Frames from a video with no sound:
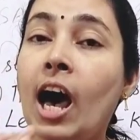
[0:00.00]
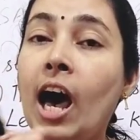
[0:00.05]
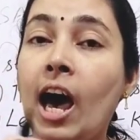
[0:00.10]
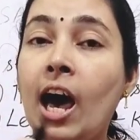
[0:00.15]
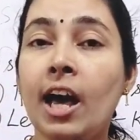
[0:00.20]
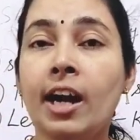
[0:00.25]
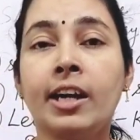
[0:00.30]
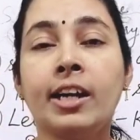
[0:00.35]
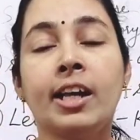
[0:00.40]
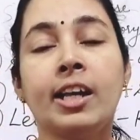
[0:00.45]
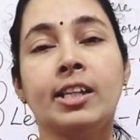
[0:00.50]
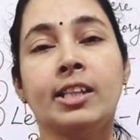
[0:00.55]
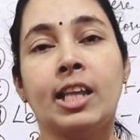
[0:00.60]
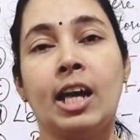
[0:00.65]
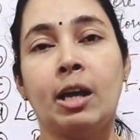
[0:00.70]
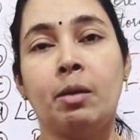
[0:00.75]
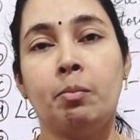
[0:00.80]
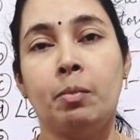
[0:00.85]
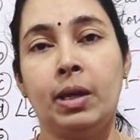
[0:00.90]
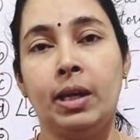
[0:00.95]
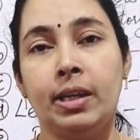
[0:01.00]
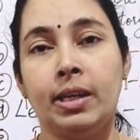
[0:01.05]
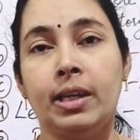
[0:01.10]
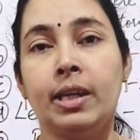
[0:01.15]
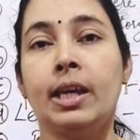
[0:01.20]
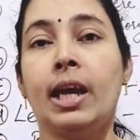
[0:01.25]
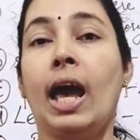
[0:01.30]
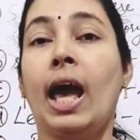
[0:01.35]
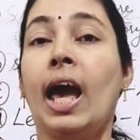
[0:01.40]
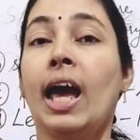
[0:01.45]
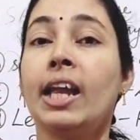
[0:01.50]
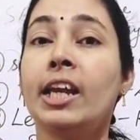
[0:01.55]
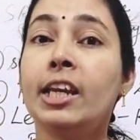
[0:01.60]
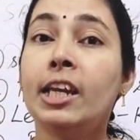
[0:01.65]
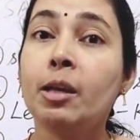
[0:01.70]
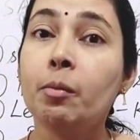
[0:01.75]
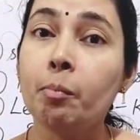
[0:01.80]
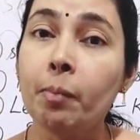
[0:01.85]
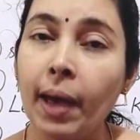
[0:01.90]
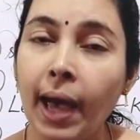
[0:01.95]
harder than making
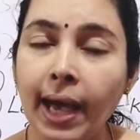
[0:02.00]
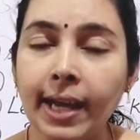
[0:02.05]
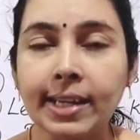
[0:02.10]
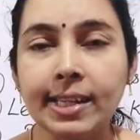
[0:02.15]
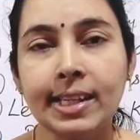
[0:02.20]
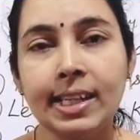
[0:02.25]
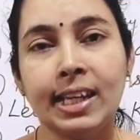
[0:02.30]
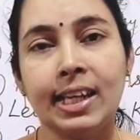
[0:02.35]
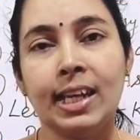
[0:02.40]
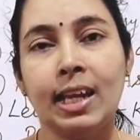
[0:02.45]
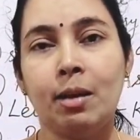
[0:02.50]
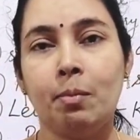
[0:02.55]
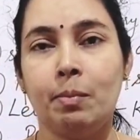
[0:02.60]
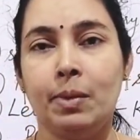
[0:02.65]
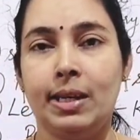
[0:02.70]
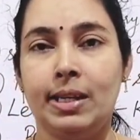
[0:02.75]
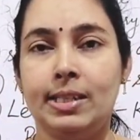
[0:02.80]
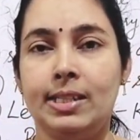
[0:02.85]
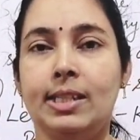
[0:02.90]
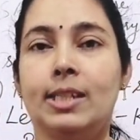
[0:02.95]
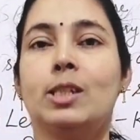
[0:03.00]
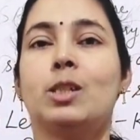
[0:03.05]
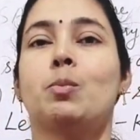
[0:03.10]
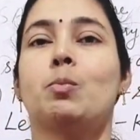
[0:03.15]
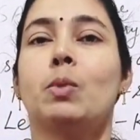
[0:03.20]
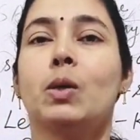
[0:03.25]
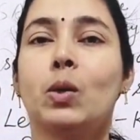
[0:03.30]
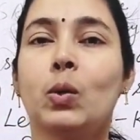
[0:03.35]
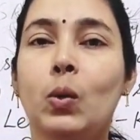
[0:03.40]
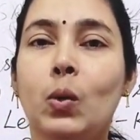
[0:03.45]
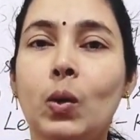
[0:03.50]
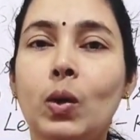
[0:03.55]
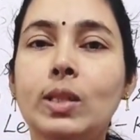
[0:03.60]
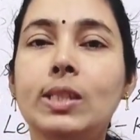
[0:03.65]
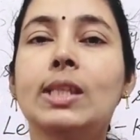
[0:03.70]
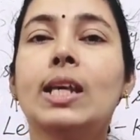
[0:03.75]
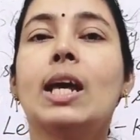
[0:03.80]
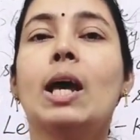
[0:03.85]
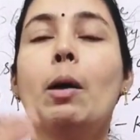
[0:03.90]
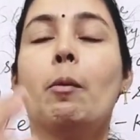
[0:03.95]
antibacterial medicines, because